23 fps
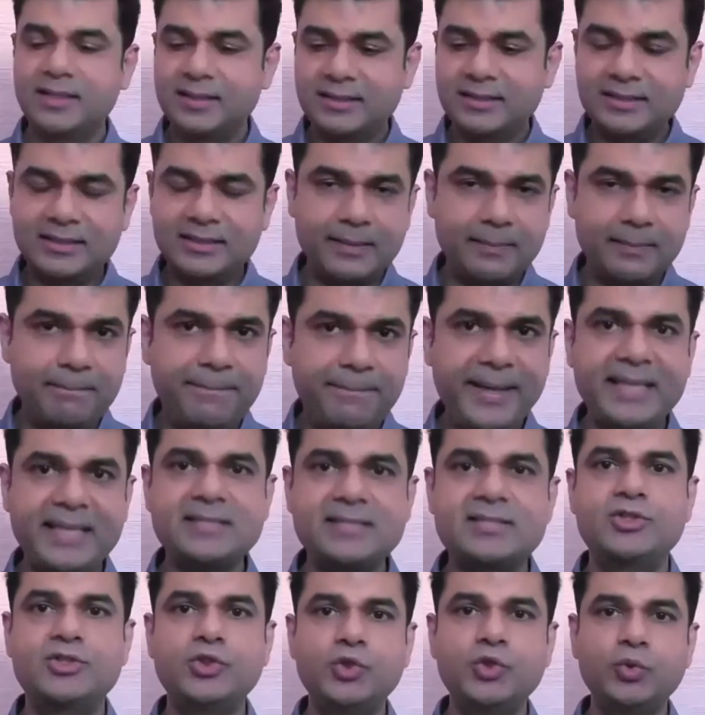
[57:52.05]
the
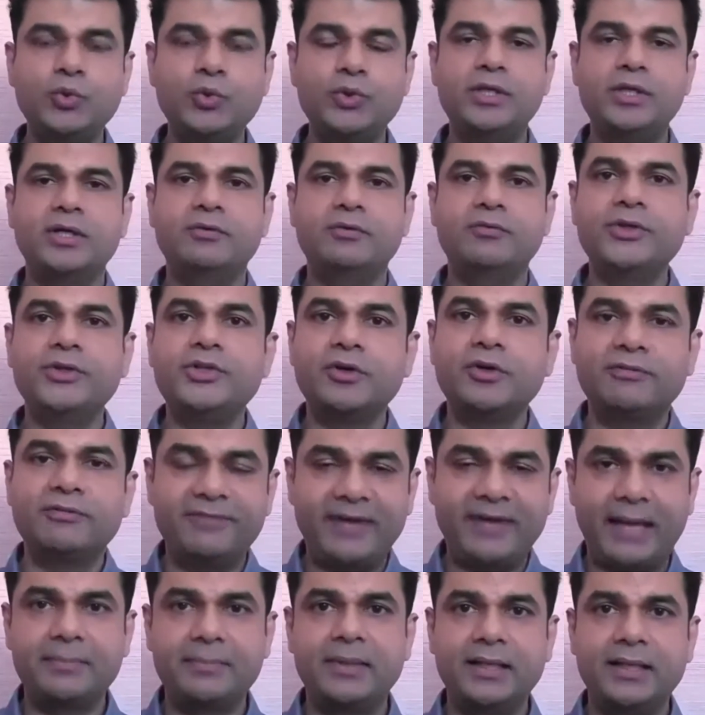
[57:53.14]
best New Year with your
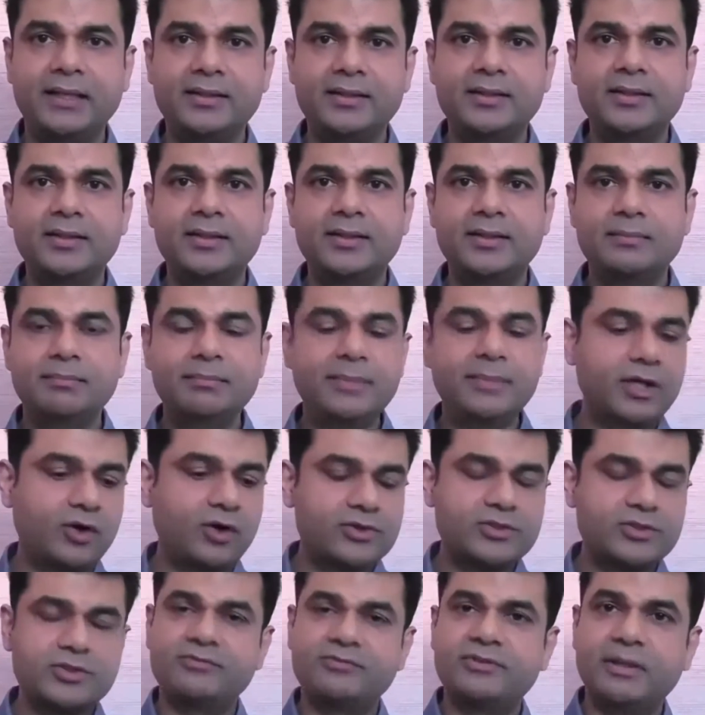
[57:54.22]
family
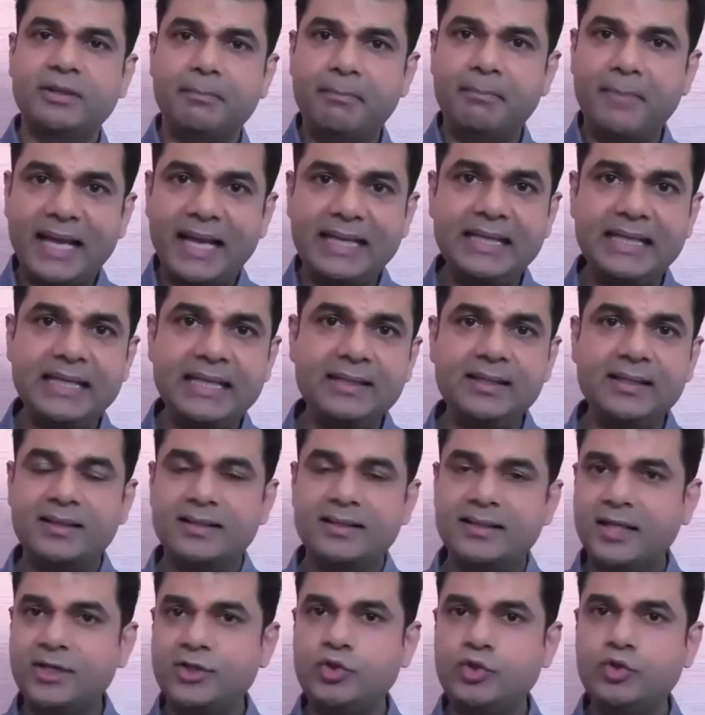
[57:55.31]
because of the money
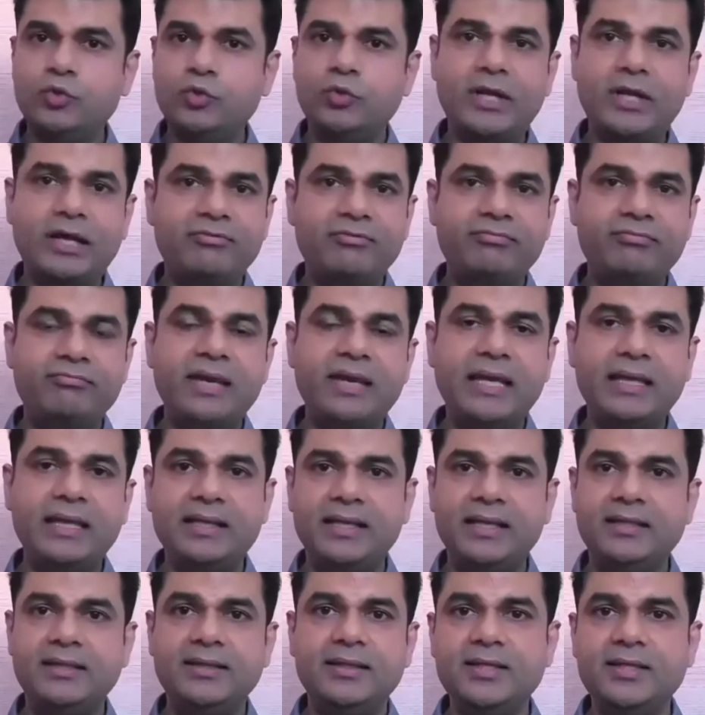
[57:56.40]
that you would have made
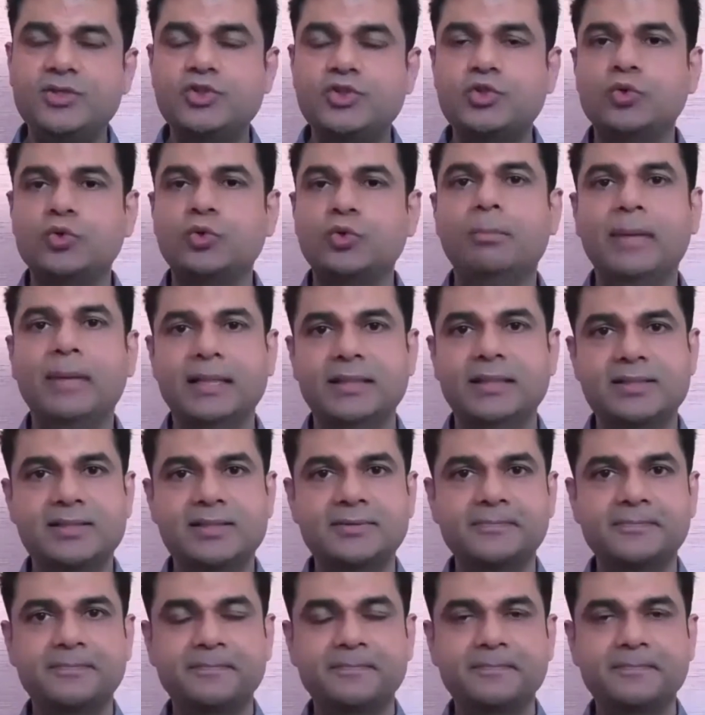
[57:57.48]
in these 2 months.